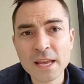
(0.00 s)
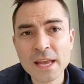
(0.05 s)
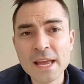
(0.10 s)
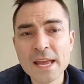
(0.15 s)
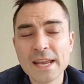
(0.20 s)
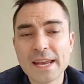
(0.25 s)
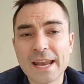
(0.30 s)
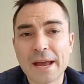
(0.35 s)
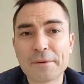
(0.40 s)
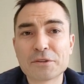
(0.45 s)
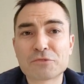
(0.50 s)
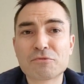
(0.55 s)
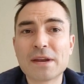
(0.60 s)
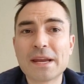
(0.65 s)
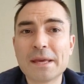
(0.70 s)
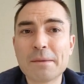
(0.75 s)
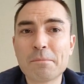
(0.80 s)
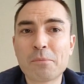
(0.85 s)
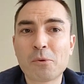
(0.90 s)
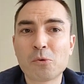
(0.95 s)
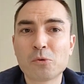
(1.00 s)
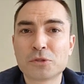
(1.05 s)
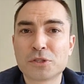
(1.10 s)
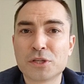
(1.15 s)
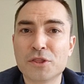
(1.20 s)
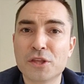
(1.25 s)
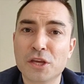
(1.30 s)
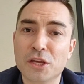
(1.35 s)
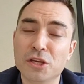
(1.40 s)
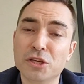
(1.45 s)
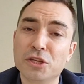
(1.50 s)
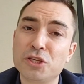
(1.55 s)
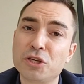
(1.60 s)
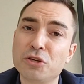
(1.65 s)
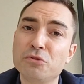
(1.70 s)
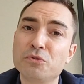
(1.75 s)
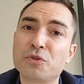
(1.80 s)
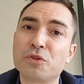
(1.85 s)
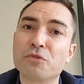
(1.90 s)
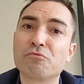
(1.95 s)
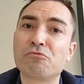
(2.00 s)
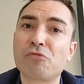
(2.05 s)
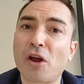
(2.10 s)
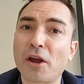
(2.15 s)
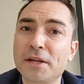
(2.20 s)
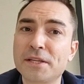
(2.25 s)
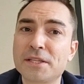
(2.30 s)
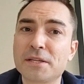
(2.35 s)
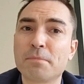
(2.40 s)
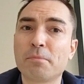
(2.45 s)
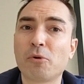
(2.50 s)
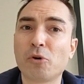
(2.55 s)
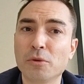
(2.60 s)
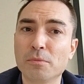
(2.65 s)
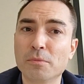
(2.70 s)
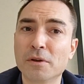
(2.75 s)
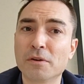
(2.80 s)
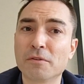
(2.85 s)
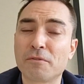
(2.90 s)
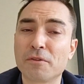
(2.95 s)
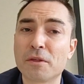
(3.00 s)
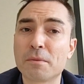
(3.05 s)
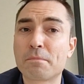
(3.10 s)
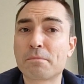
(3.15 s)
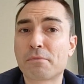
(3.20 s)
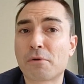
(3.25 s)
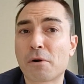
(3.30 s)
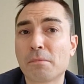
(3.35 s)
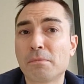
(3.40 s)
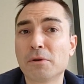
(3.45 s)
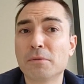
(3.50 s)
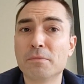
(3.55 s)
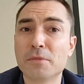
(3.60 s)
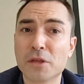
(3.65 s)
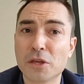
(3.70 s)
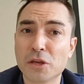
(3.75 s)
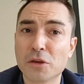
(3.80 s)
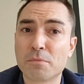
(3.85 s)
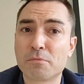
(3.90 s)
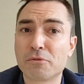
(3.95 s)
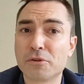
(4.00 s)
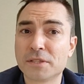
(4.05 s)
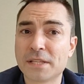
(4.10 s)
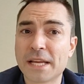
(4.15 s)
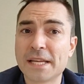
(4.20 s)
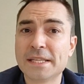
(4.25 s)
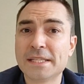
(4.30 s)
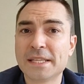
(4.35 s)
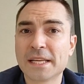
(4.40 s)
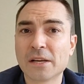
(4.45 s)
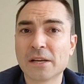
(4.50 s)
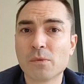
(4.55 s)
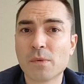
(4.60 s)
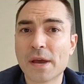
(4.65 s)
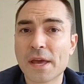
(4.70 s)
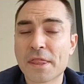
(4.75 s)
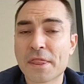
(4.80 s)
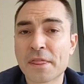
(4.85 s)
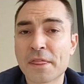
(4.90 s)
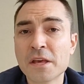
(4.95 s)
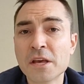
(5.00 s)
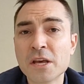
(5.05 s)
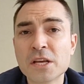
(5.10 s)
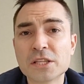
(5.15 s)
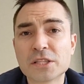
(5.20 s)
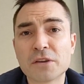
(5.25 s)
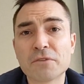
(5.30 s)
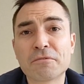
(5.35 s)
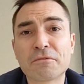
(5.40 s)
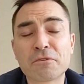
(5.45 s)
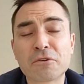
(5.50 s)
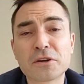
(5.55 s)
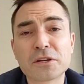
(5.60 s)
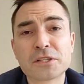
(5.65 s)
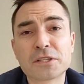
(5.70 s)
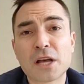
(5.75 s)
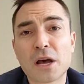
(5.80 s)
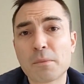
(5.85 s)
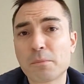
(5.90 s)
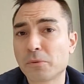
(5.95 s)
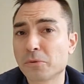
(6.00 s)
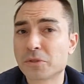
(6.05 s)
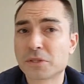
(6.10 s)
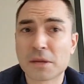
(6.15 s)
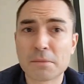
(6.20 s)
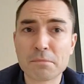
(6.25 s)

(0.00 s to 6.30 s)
Now, it's really important that you choose the right appointment for the problem that you're presenting with. So, for example, some